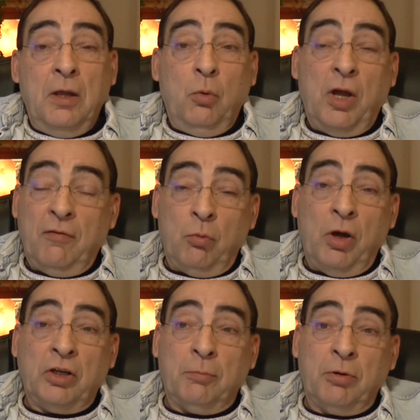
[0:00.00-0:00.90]
We have a
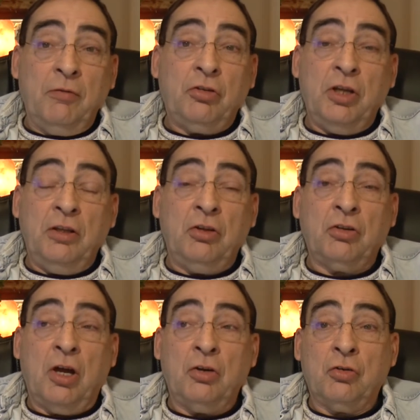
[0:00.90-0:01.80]
right to privacy in this
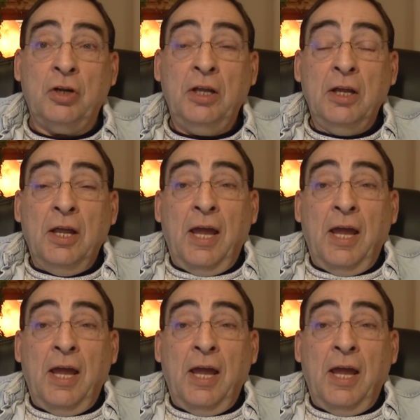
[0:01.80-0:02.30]
country,